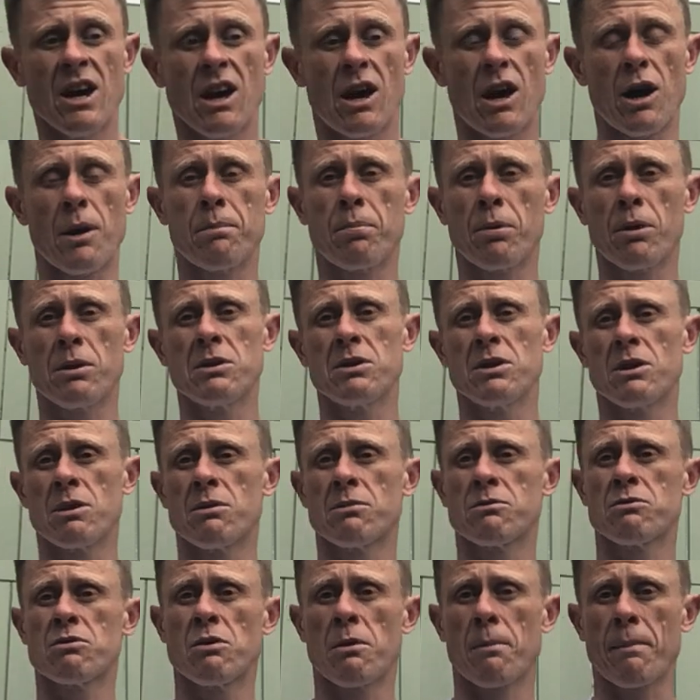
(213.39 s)
I'll probably go
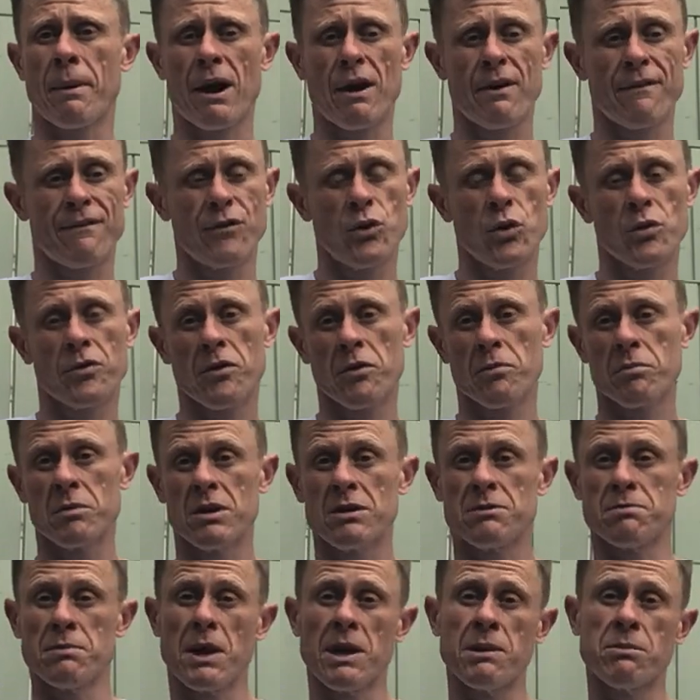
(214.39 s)
up to about forty-five
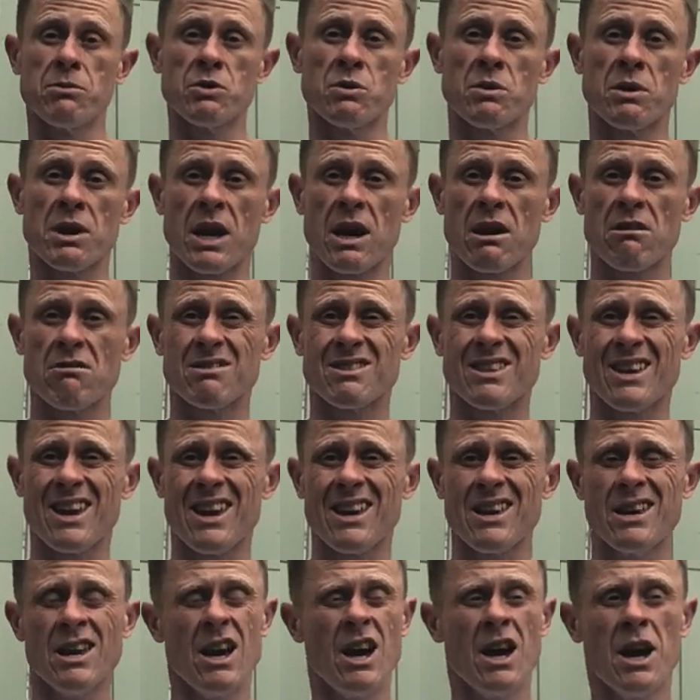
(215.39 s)
minutes, maybe to an hour a
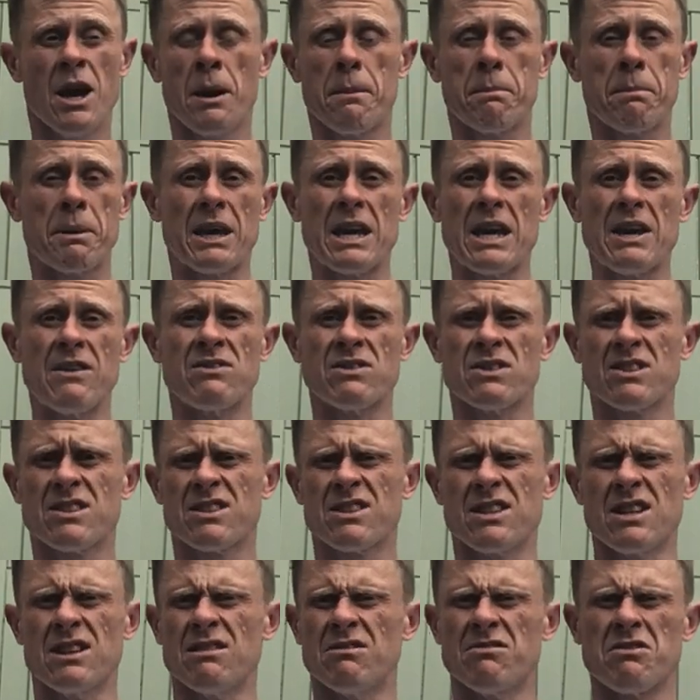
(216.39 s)
day, but even
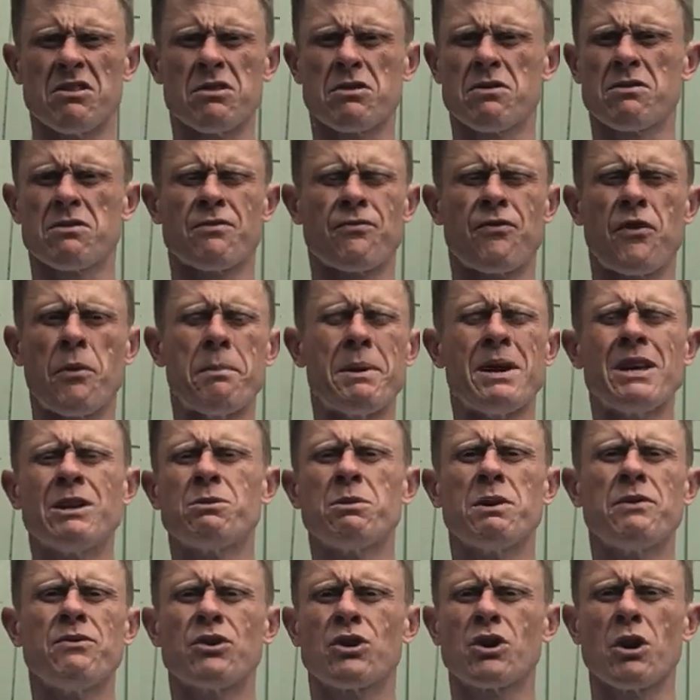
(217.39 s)
still, for me
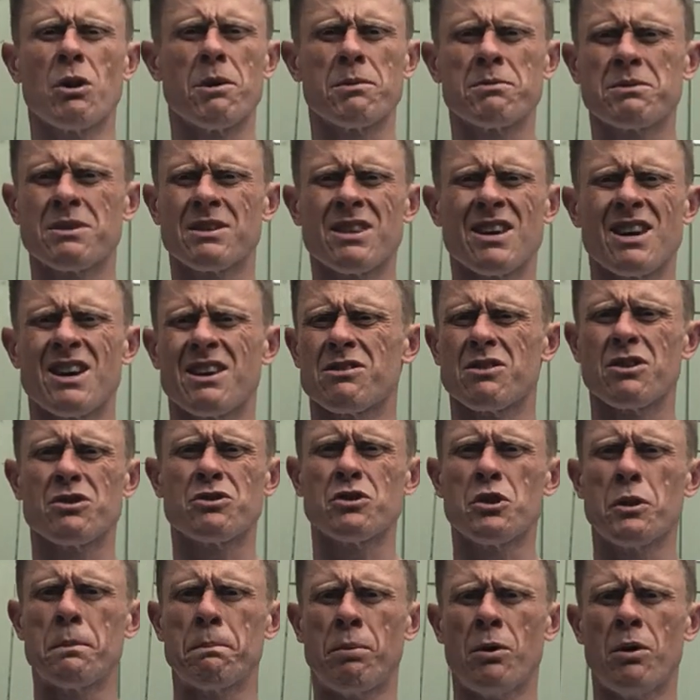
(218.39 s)
to even go up to that, there's
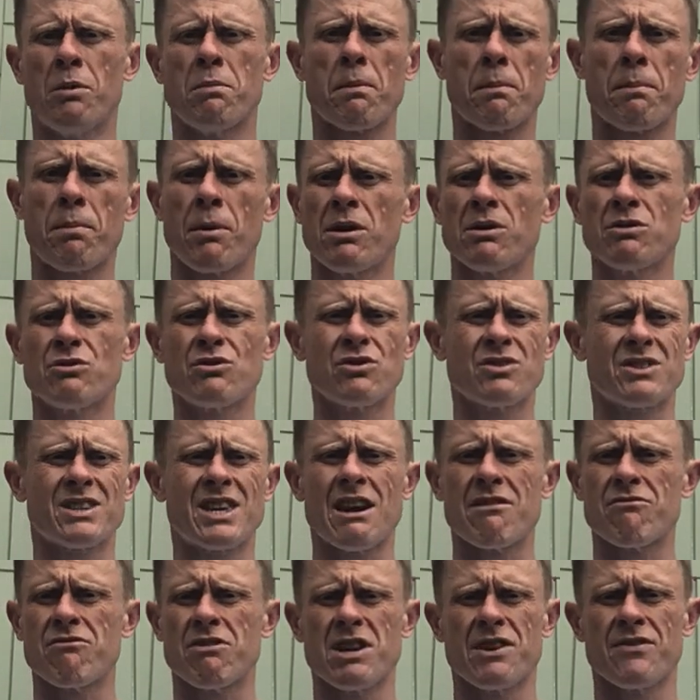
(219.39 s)
no point. My body just
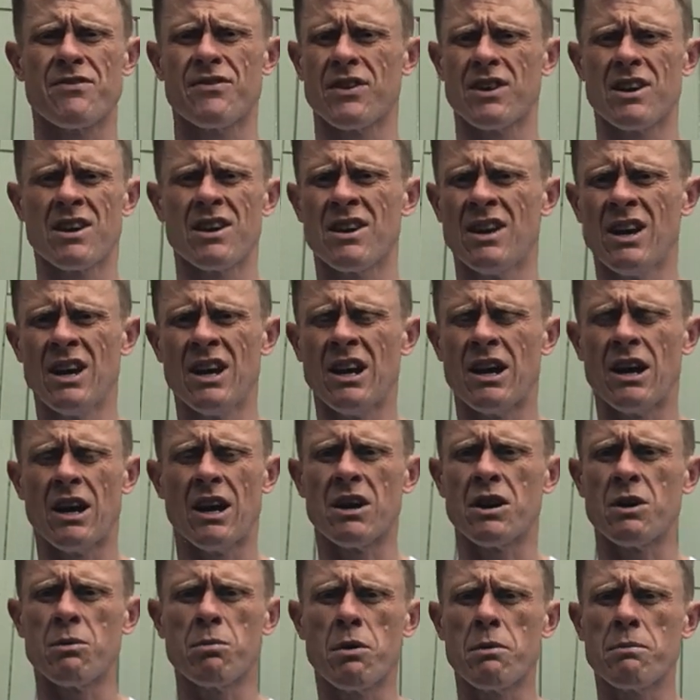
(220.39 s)
get rid of it,
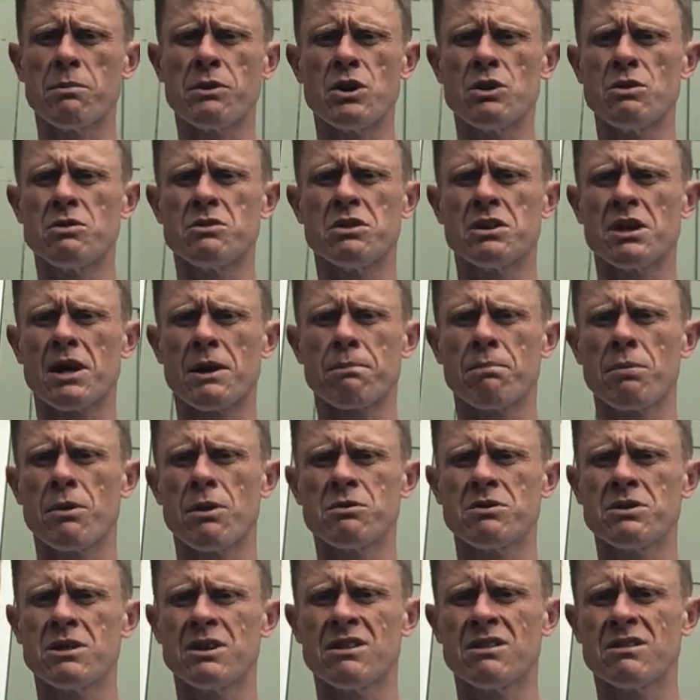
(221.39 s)
and I won't be using that
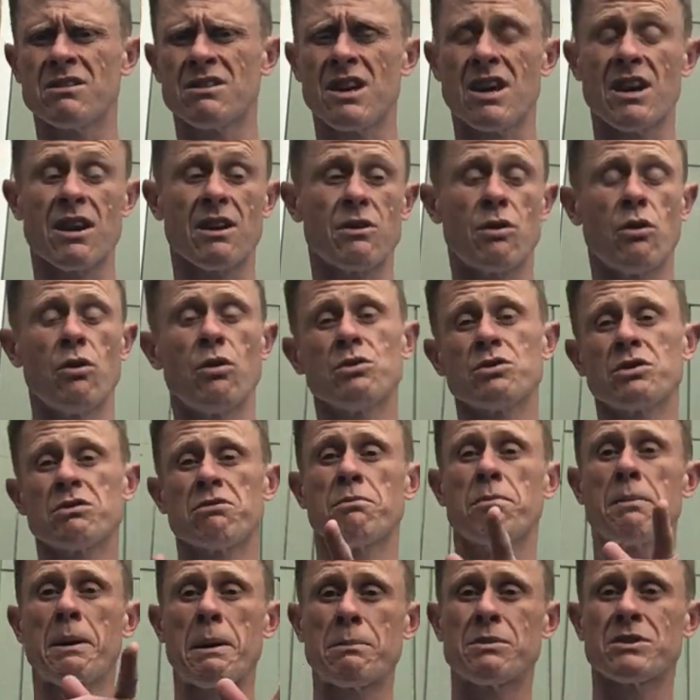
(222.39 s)
protein as there. Also
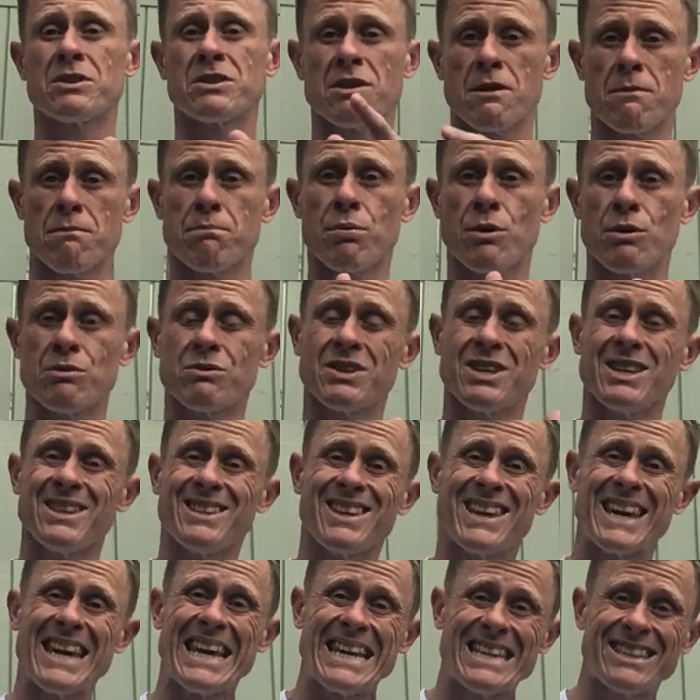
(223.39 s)
remember, some protein
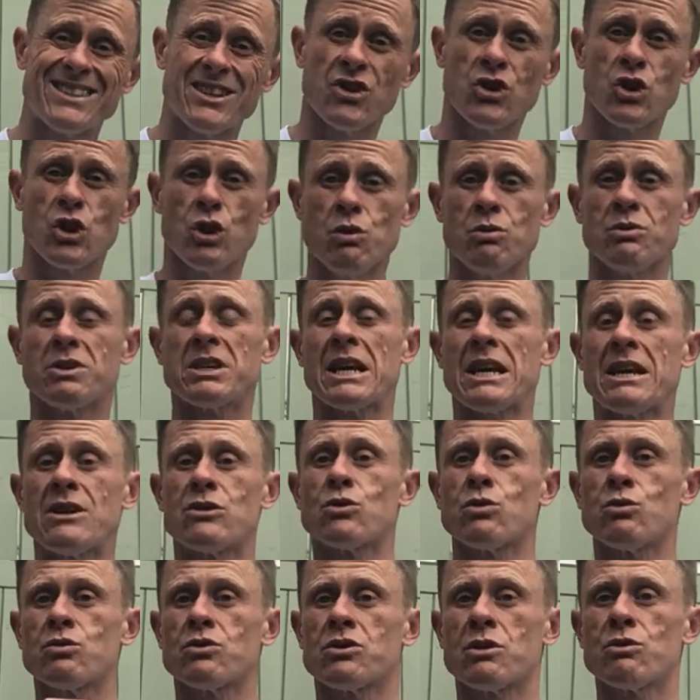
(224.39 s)
that isn't used is
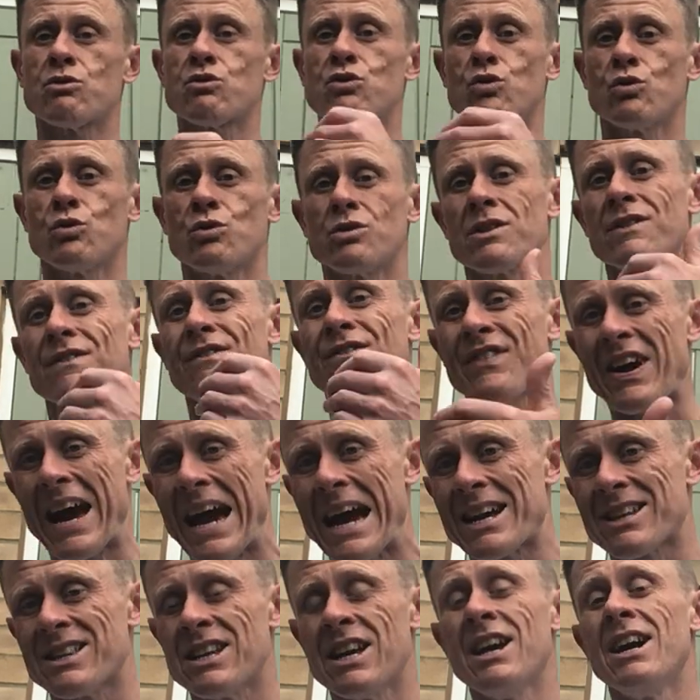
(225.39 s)
also stored as
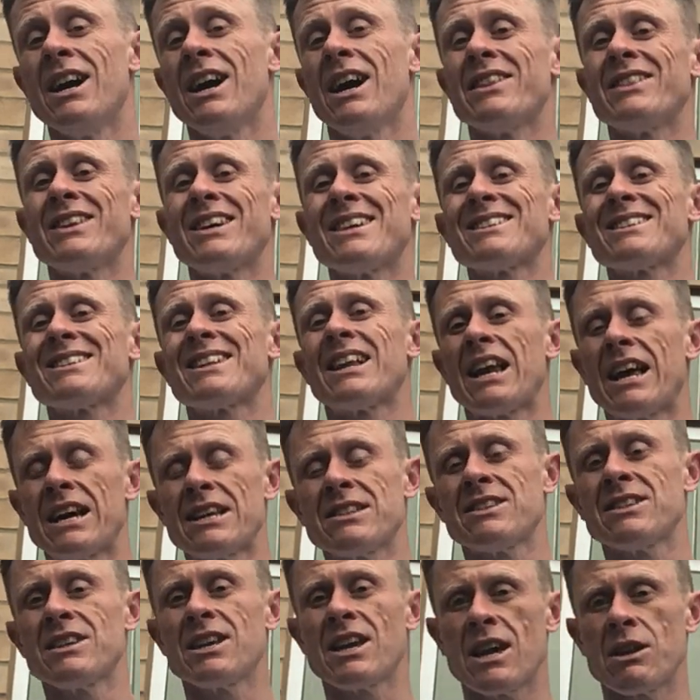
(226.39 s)
fat, and that is the
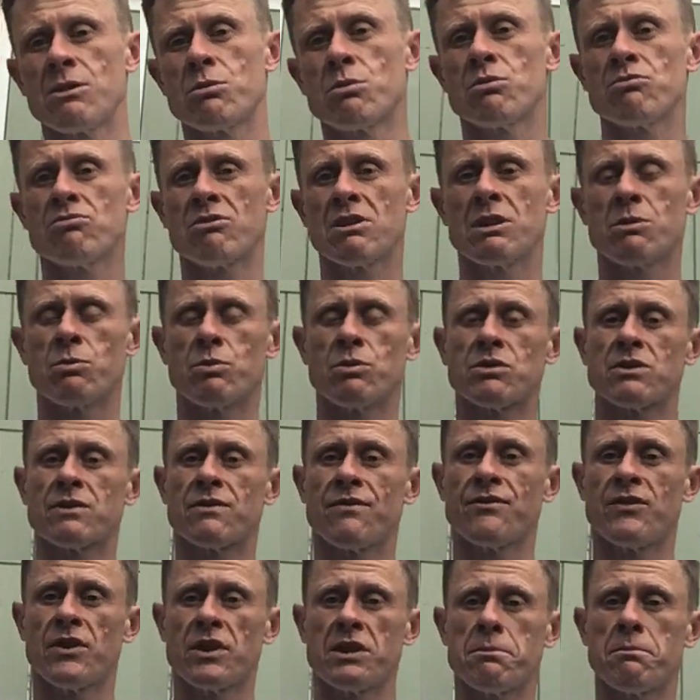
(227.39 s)
last thing anyone really wants to
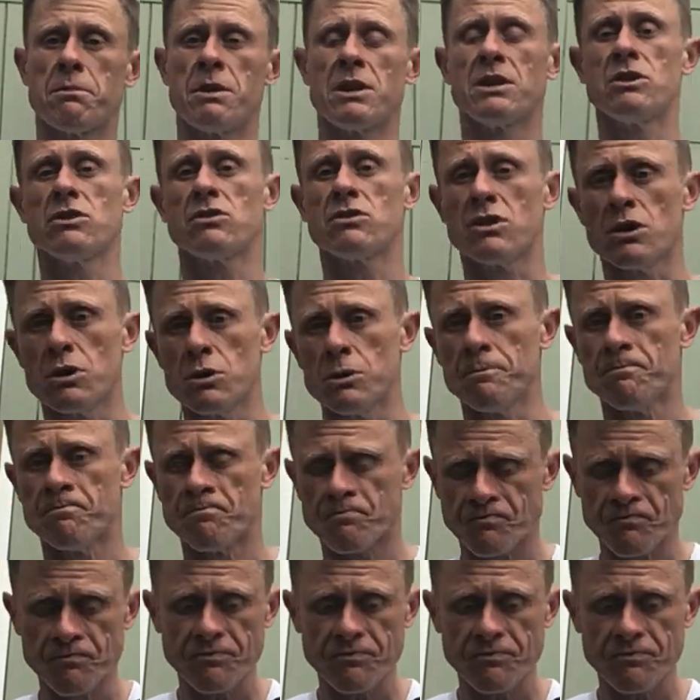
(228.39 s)
fundamentally do,